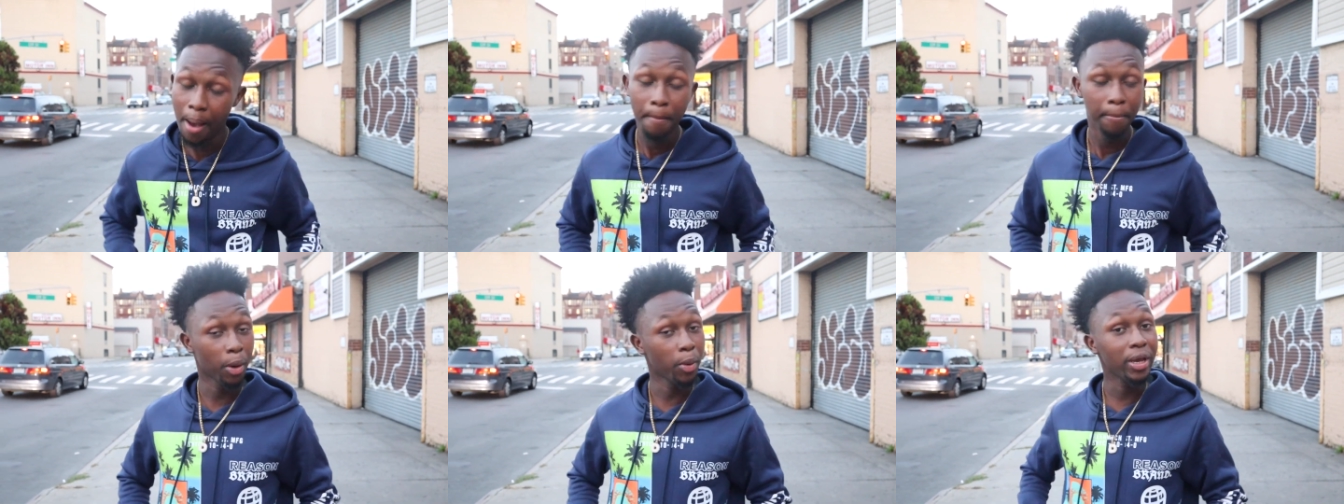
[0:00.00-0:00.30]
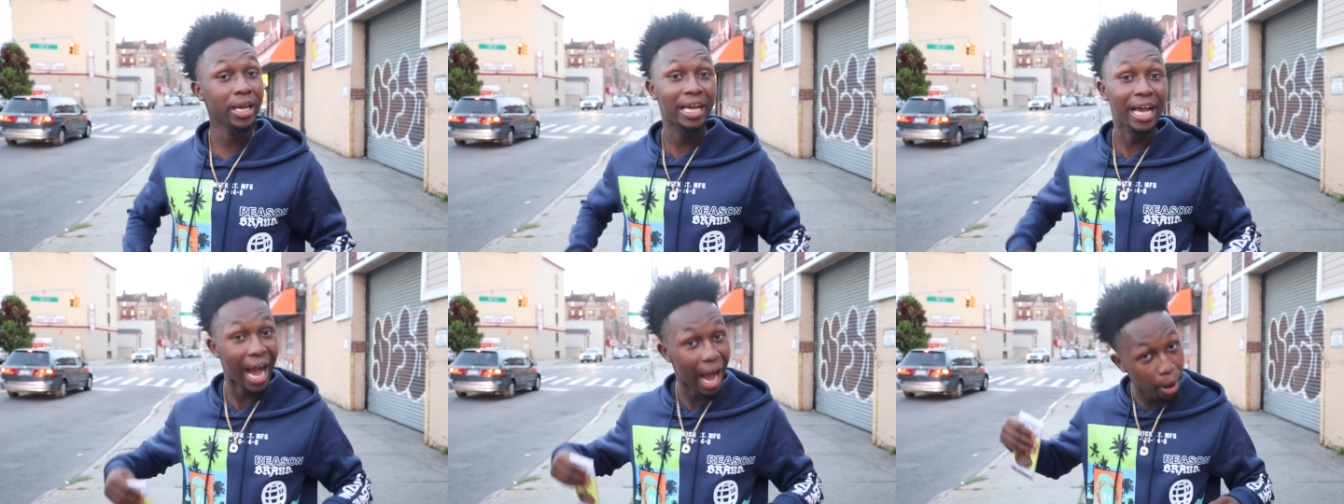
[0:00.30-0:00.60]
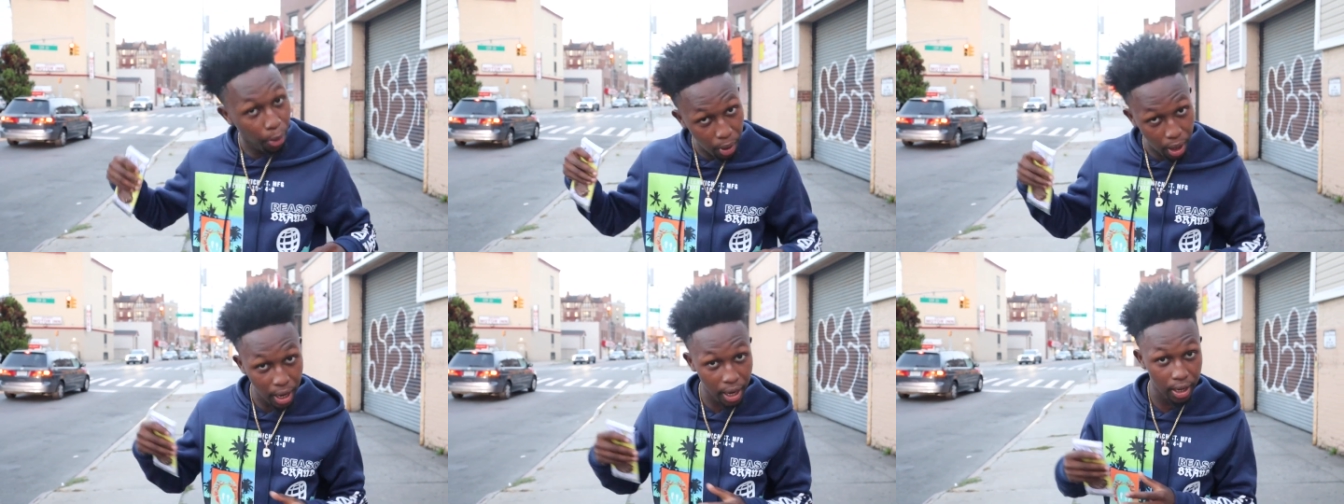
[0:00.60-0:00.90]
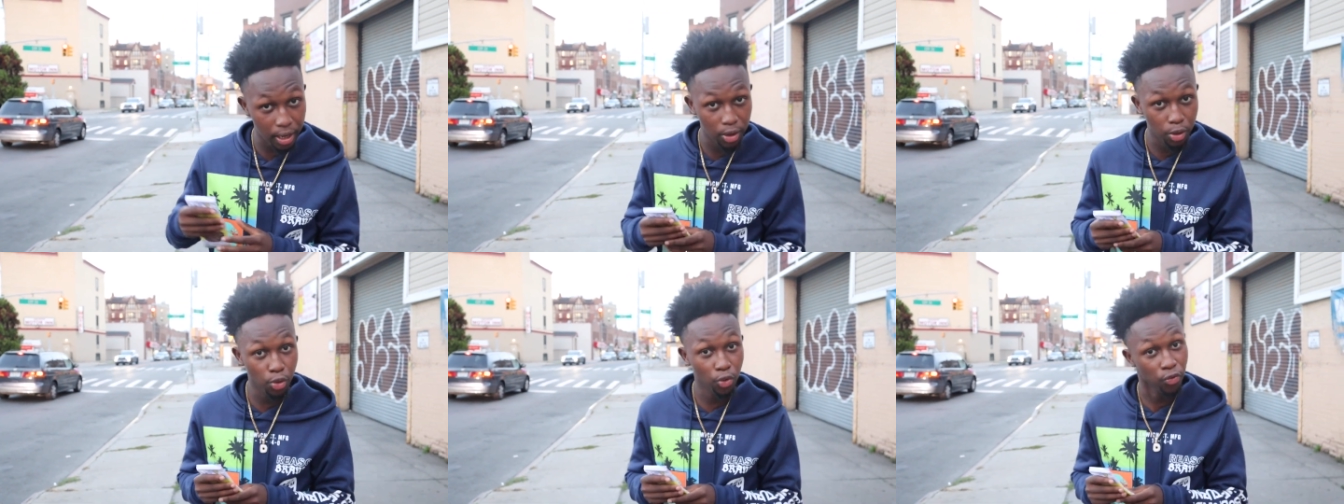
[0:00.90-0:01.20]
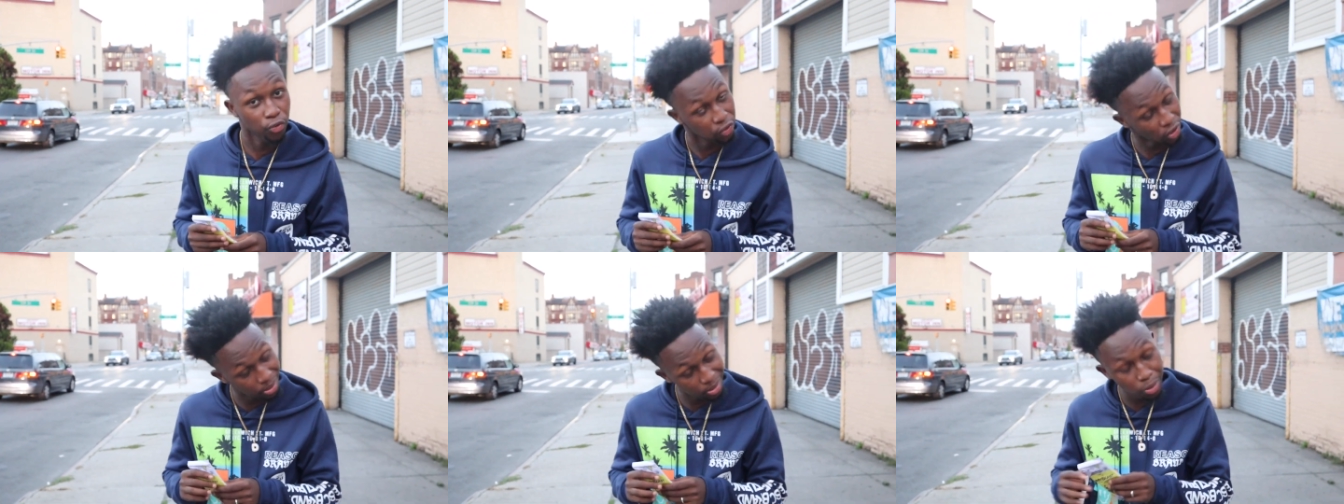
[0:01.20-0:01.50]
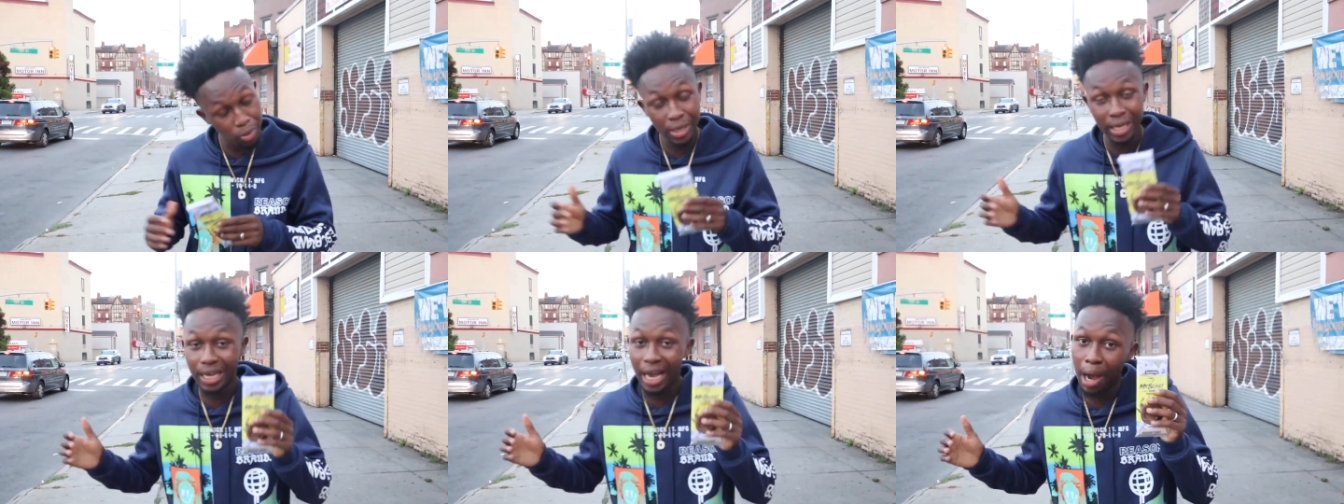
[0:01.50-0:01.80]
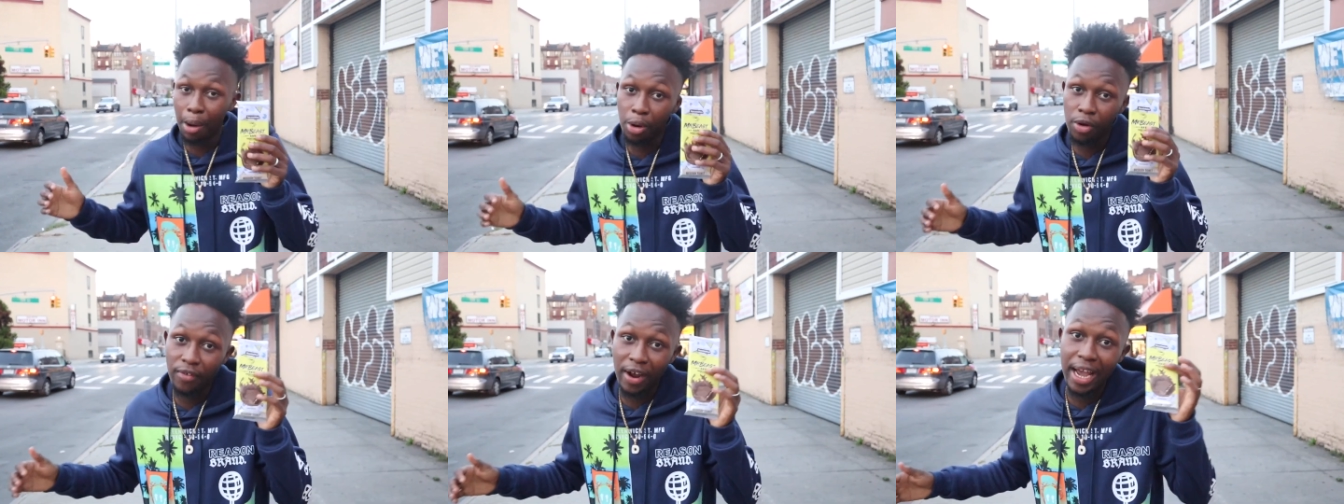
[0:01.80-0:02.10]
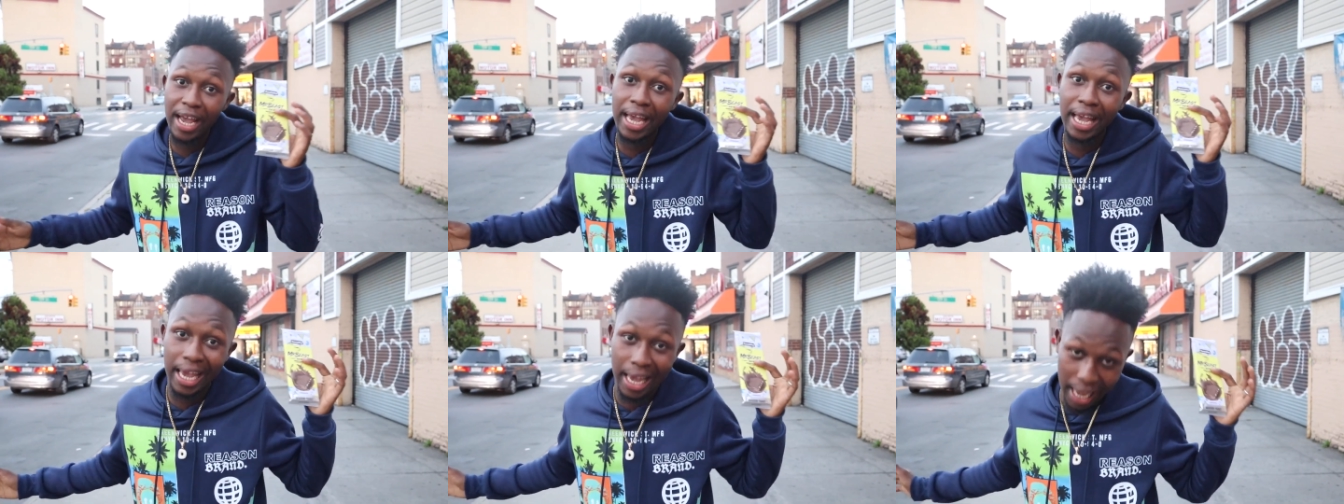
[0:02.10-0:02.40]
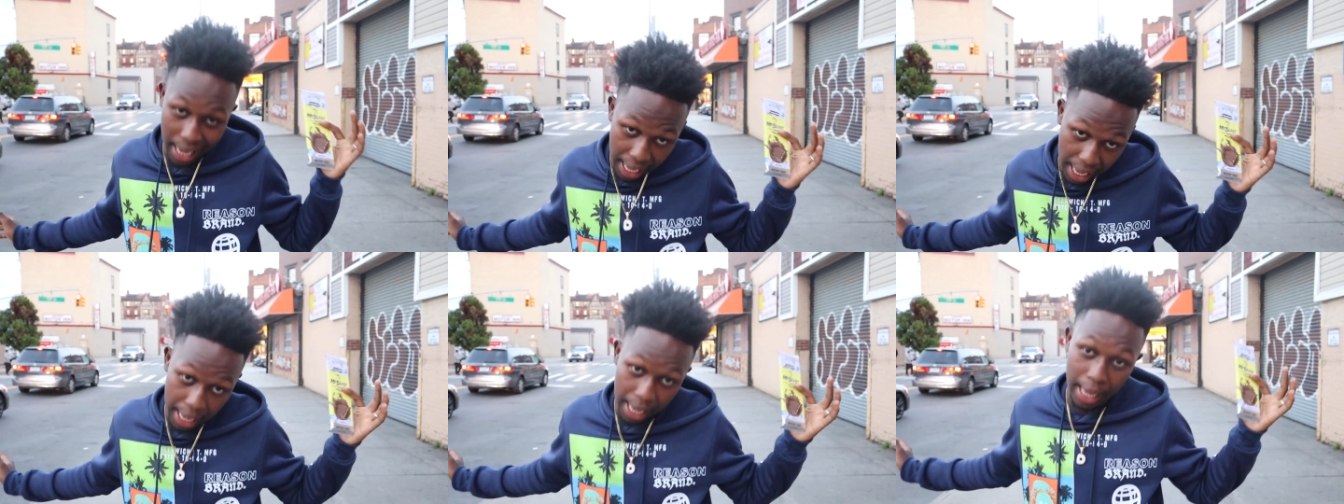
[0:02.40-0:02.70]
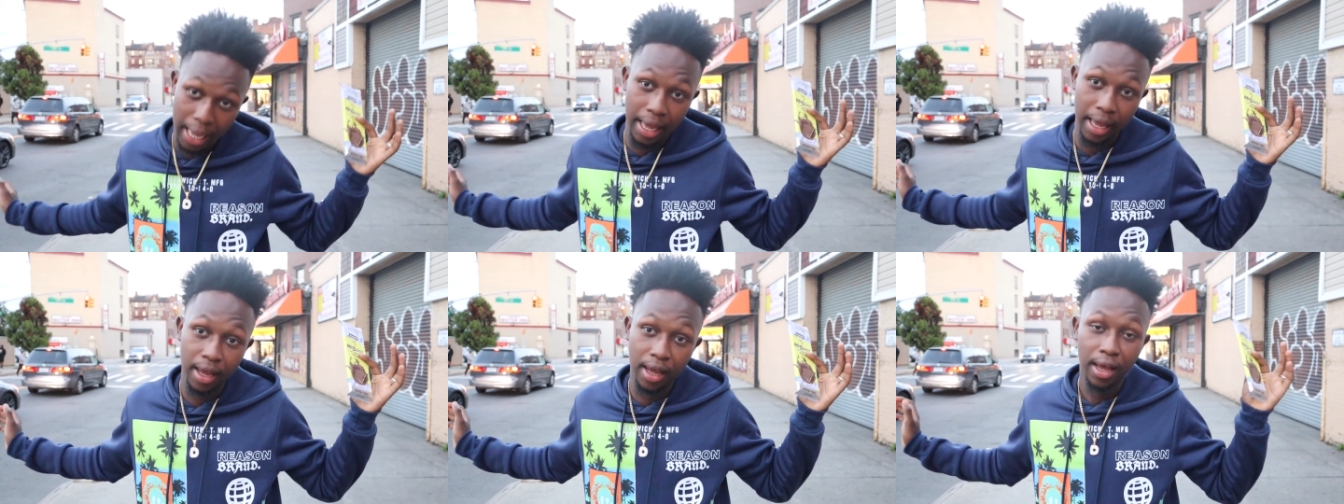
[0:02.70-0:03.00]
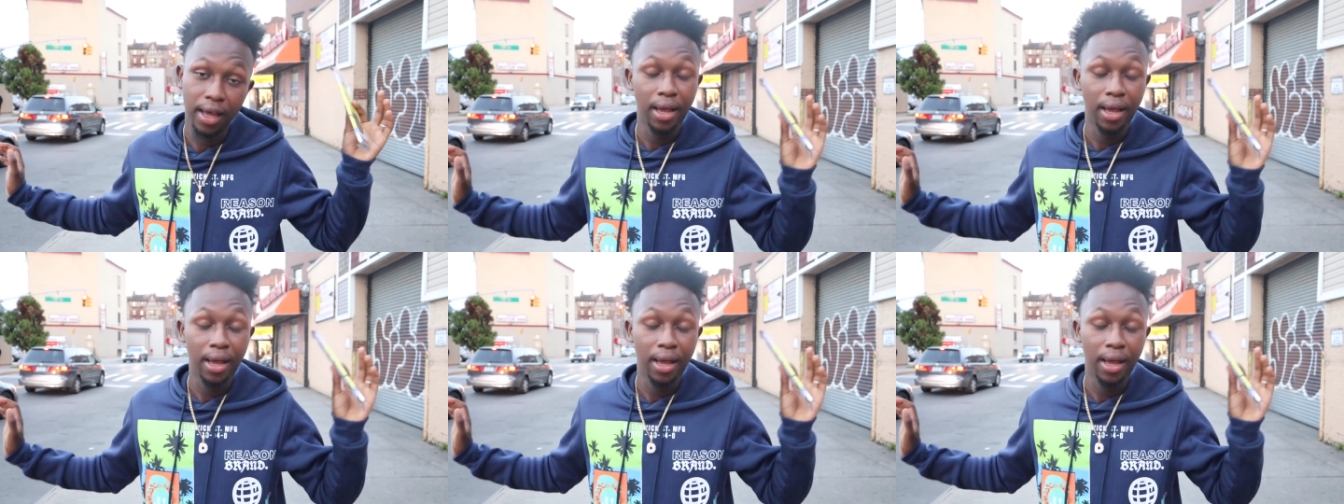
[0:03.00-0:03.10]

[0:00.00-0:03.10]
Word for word: But we got one. You feel me? We got one right here.